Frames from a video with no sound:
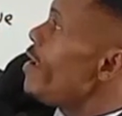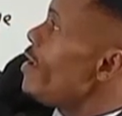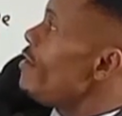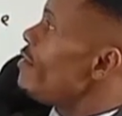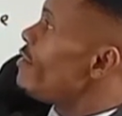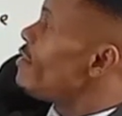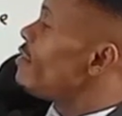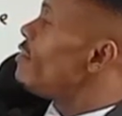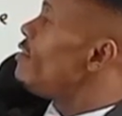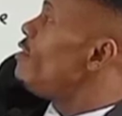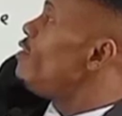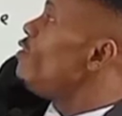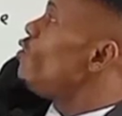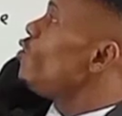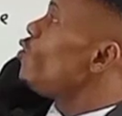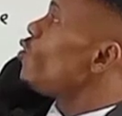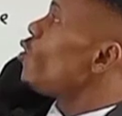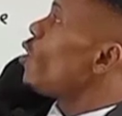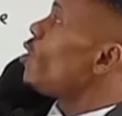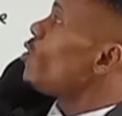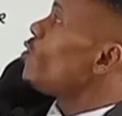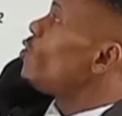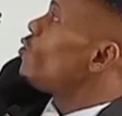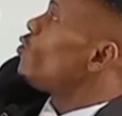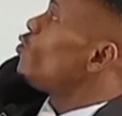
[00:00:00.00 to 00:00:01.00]
is
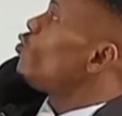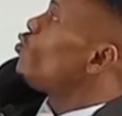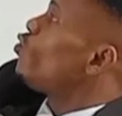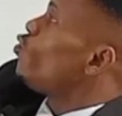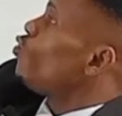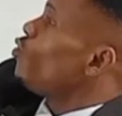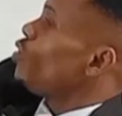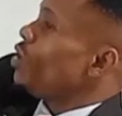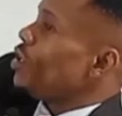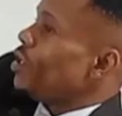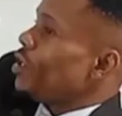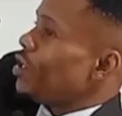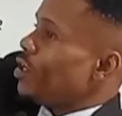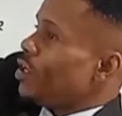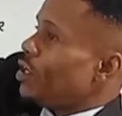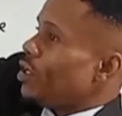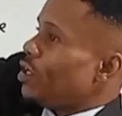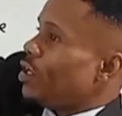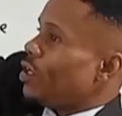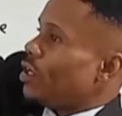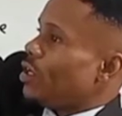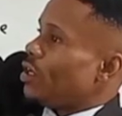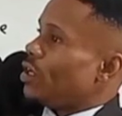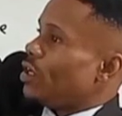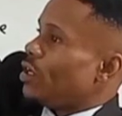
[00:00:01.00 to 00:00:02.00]
not to
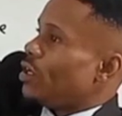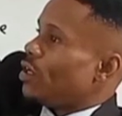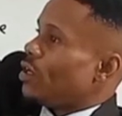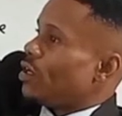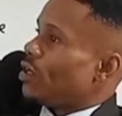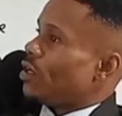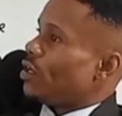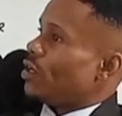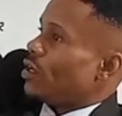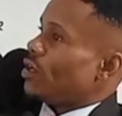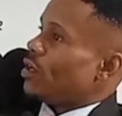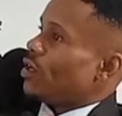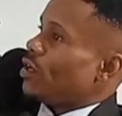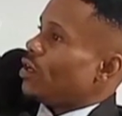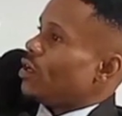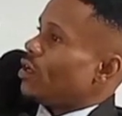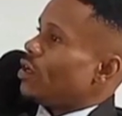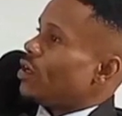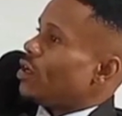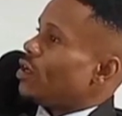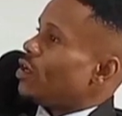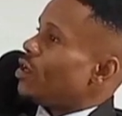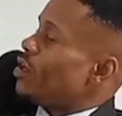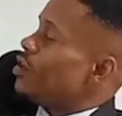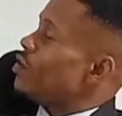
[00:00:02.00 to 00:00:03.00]
the,
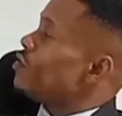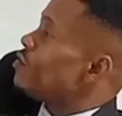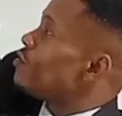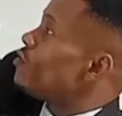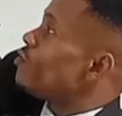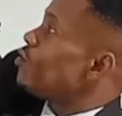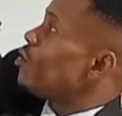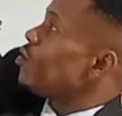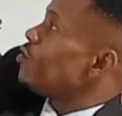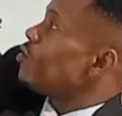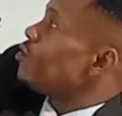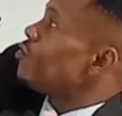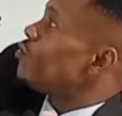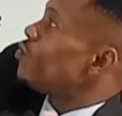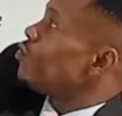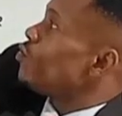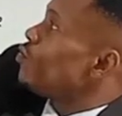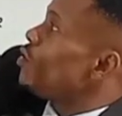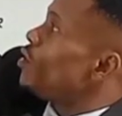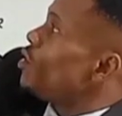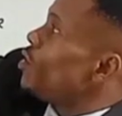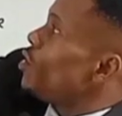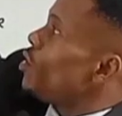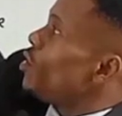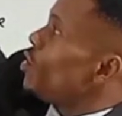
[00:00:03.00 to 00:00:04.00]
is not
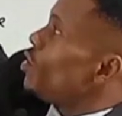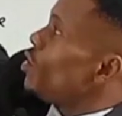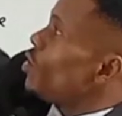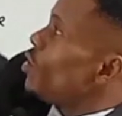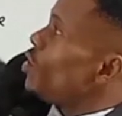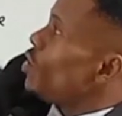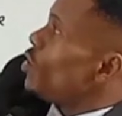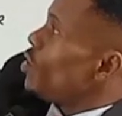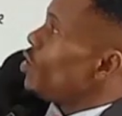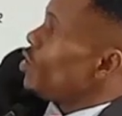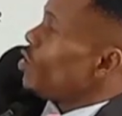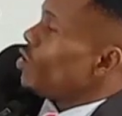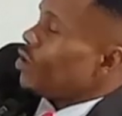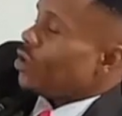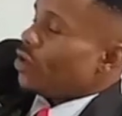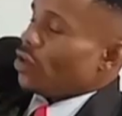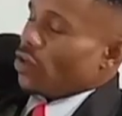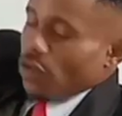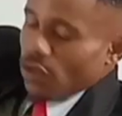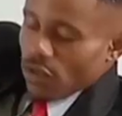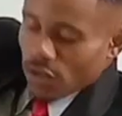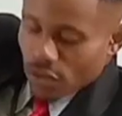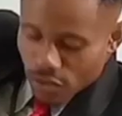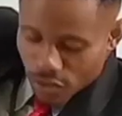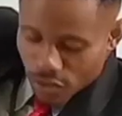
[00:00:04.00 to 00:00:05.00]
to the